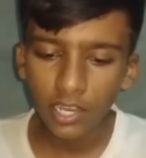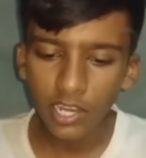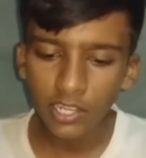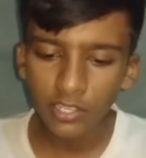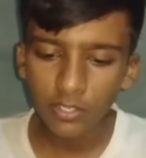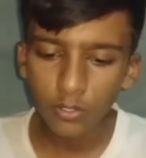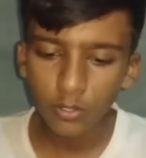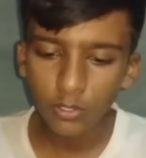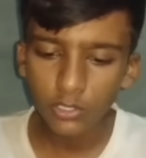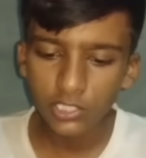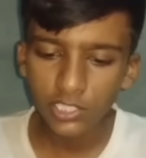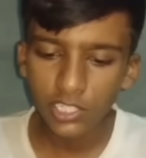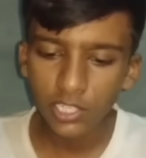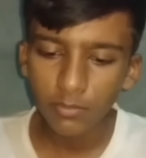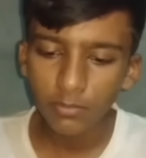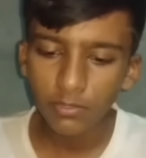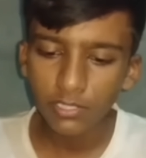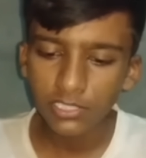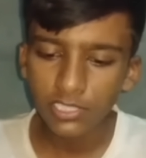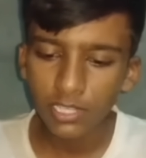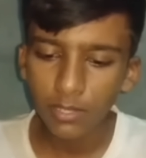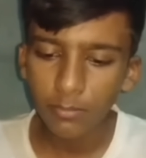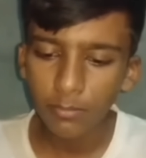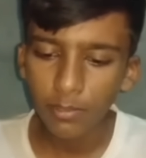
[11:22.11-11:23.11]

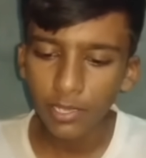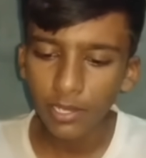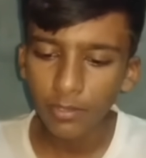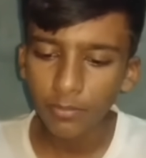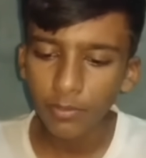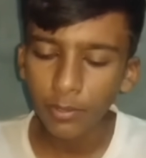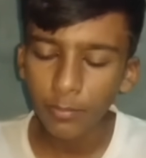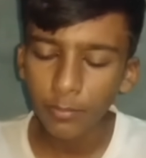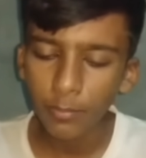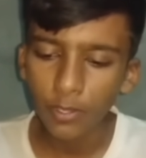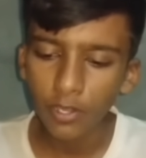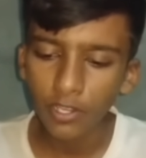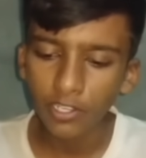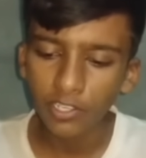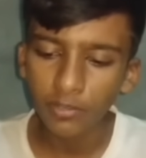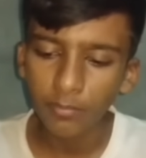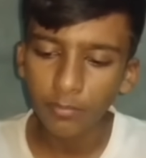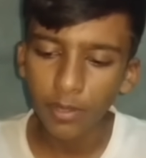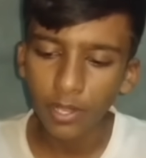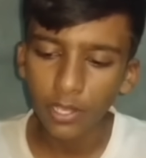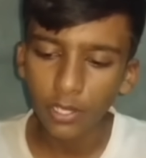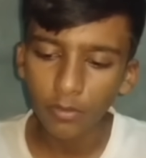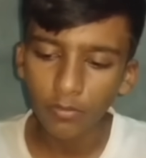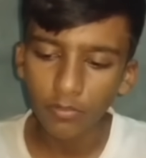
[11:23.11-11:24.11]
androecium is the male reproductive
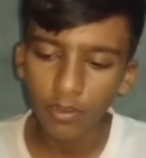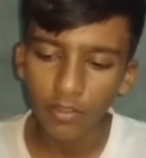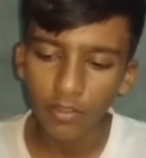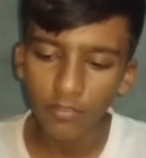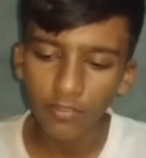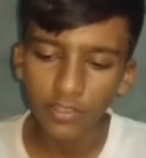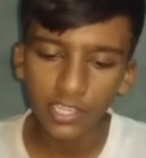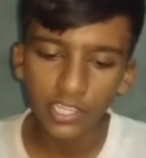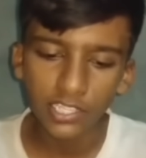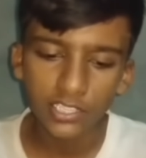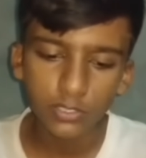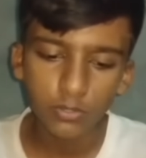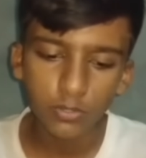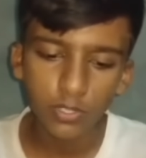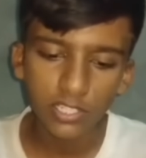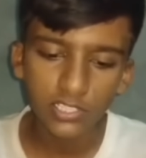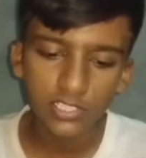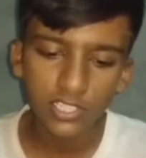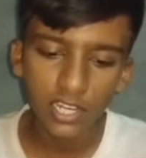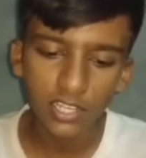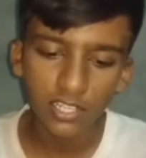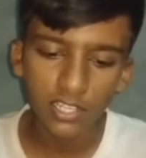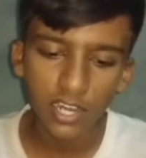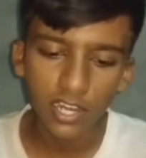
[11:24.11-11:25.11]
part of flower. Its units
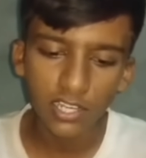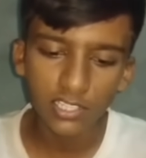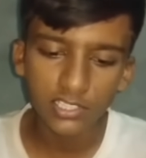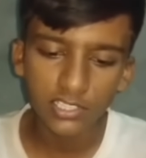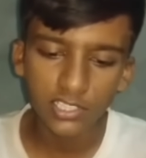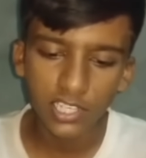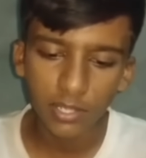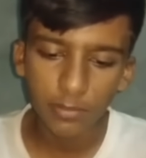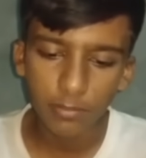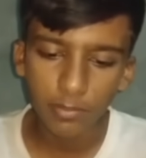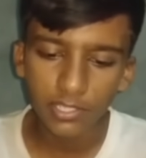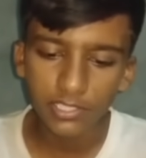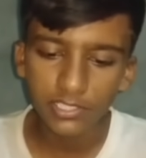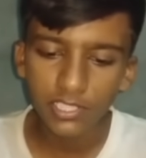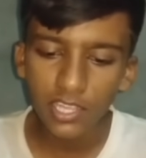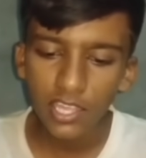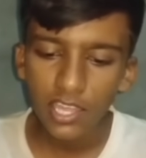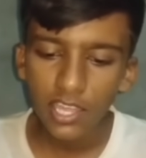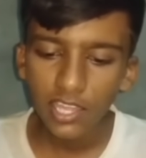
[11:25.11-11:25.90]
are called stamens.